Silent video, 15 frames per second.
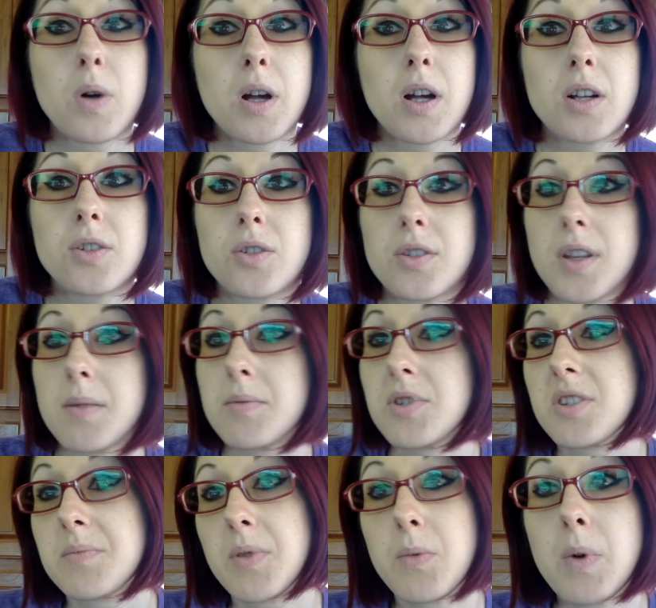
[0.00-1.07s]
word, or there will
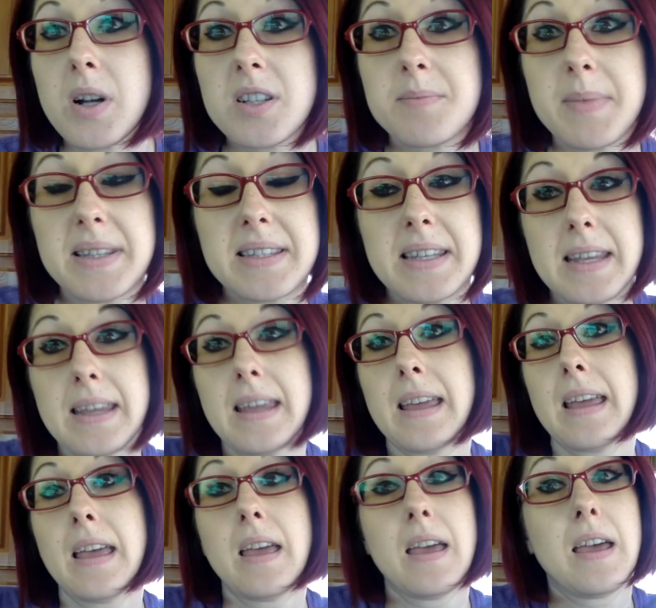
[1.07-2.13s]
just be words missing,